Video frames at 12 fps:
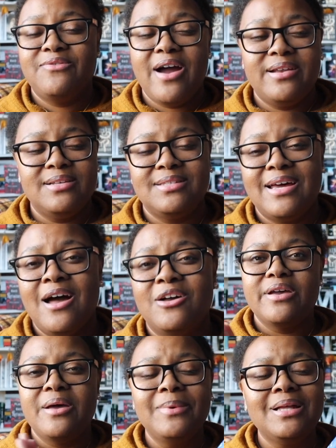writing style.
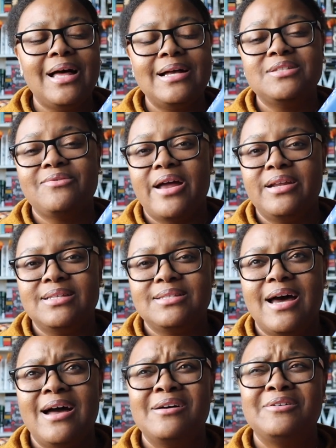Emma Cline's writing
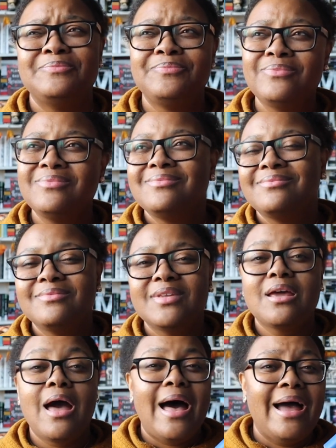style
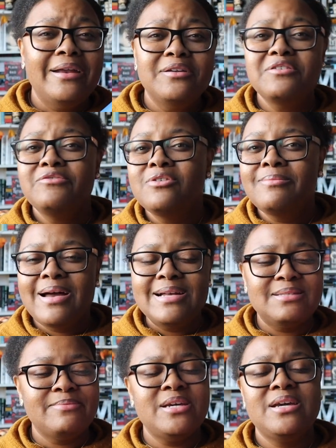kind of
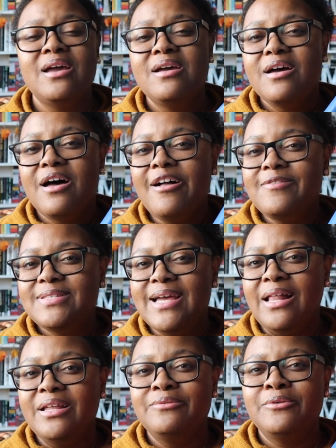reminds me of
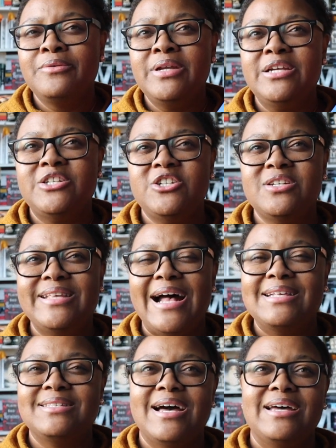Sally Rooney. She just
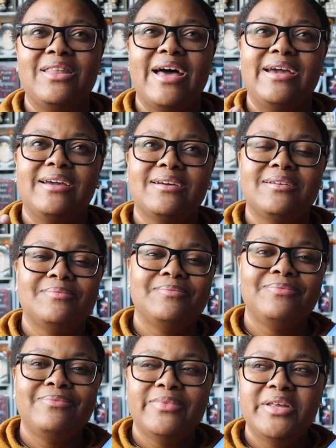has that like
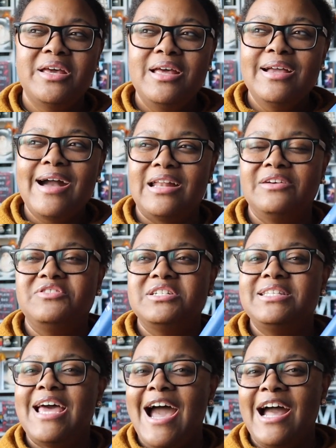kind of
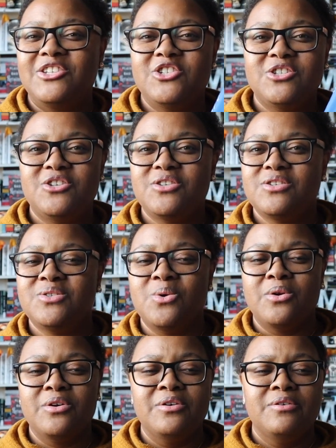detached
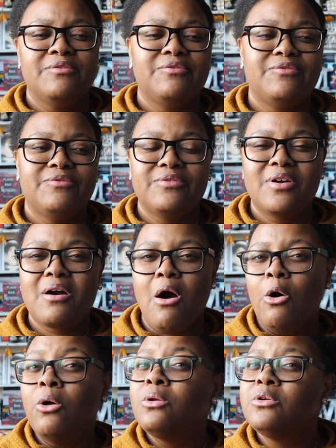sort of
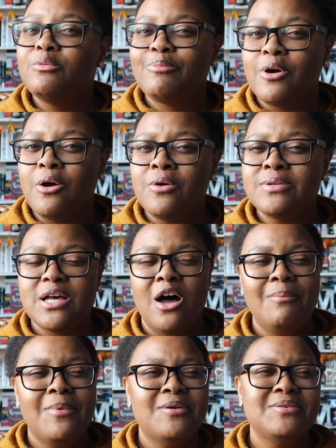cold prose
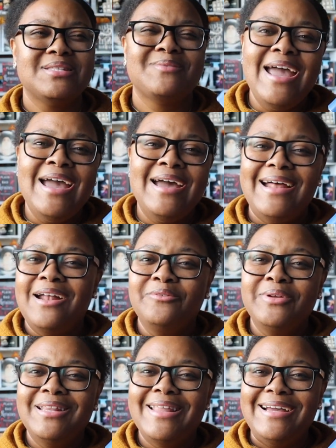almost, and I don't
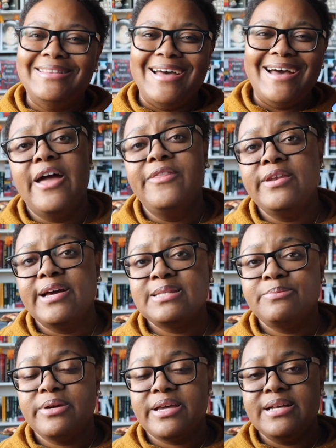really like that. And the next
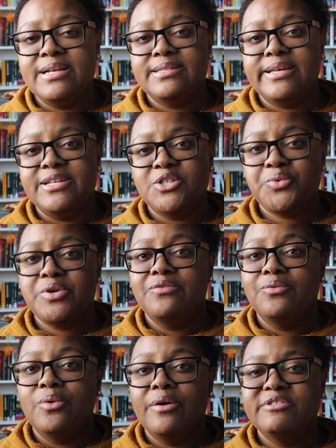book is History
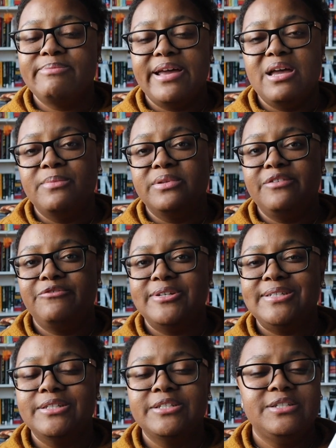of Wolves by Emily
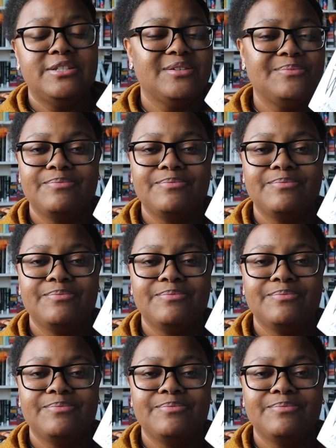Fridland.